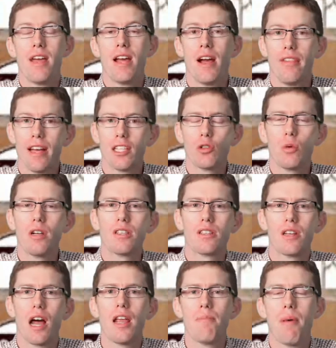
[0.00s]
And that's what a
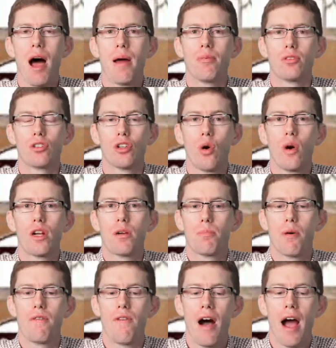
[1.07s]
study Bible is going to
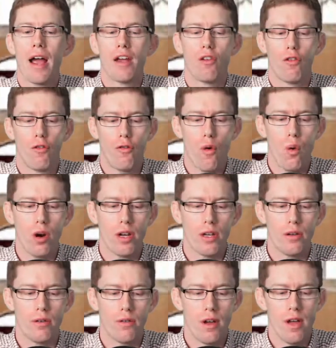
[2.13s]
provide for
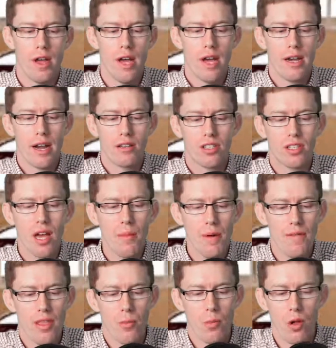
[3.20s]
you. Now, some
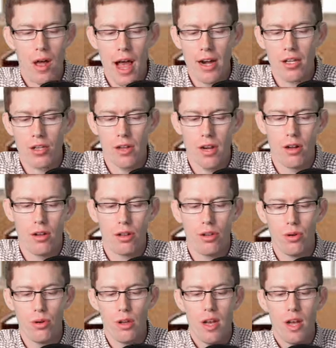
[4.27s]
of them will actually
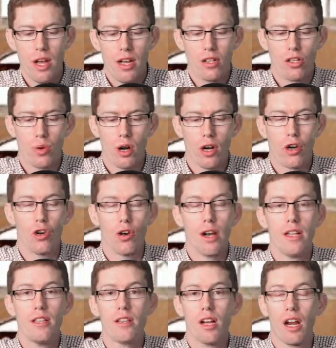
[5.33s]
include historic
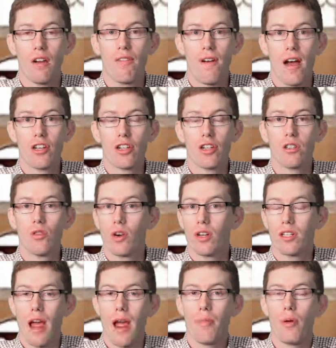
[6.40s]
creeds and confessions. For
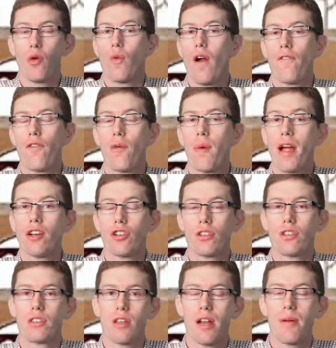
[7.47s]
example, the Reformation
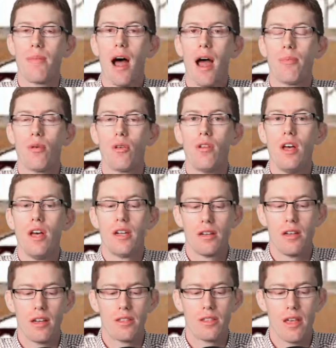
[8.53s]
Study Bible
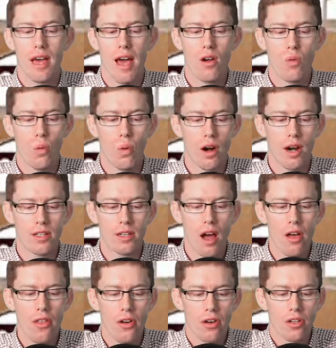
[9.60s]
does that, whereas
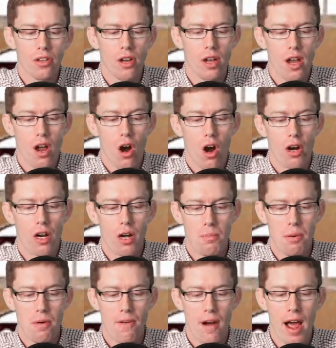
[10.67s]
others are going to
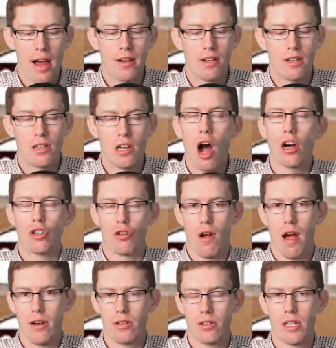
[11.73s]
provide
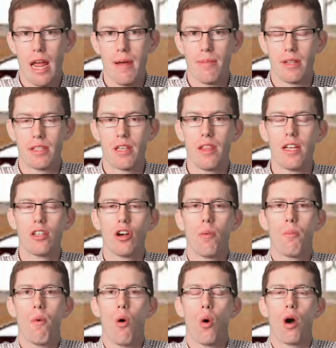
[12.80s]
doctrinal statements. And these are
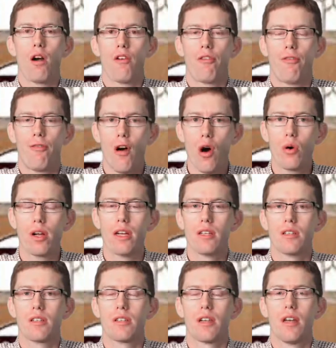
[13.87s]
more
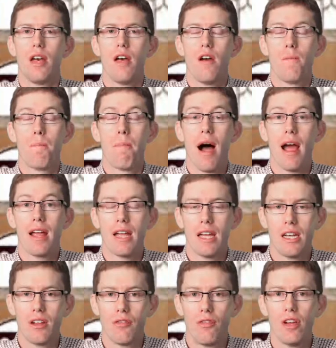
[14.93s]
focused by
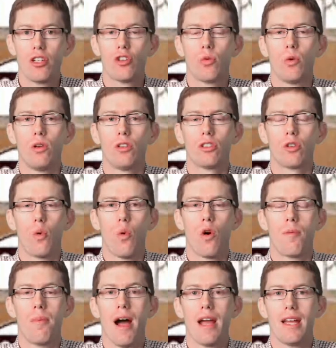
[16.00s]
individuals
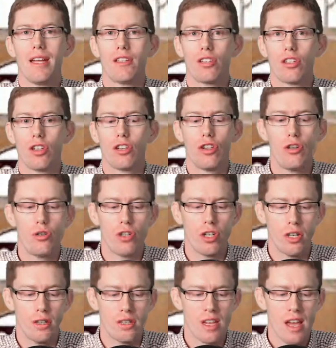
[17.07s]
or by
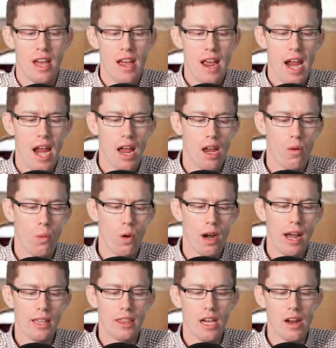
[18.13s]
institutions. And when
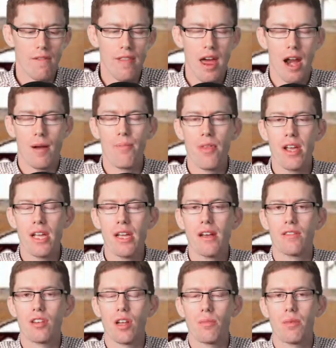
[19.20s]
I think of that, I'm thinking
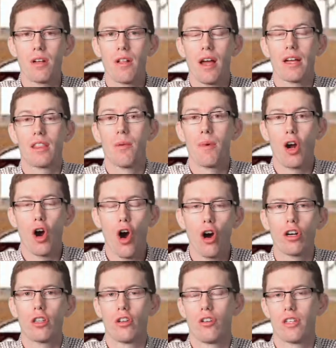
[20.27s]
of something like the
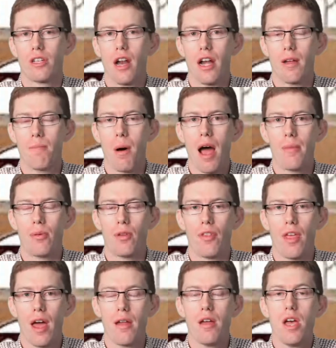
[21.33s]
MacArthur Study Bible
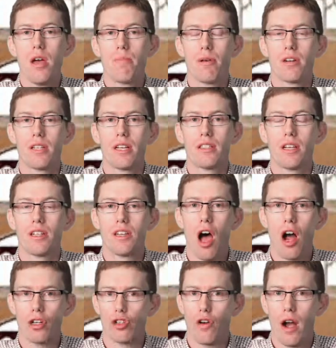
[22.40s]
that presents a
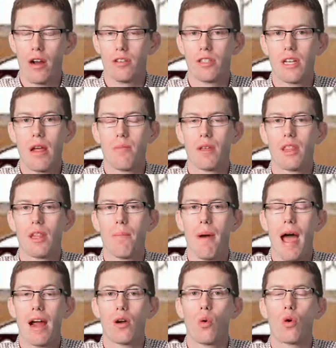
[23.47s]
doctrinal statement in the
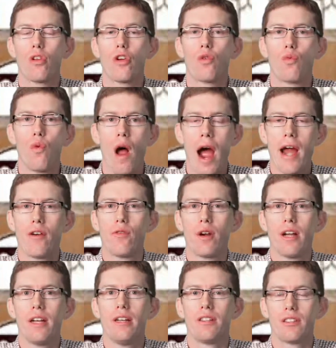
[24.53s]
back, or the
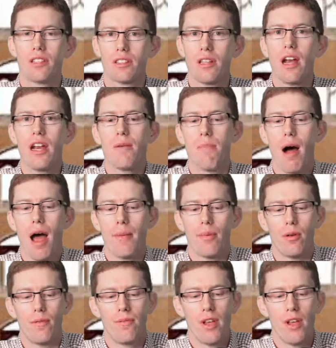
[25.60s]
Ryrie Study Bible.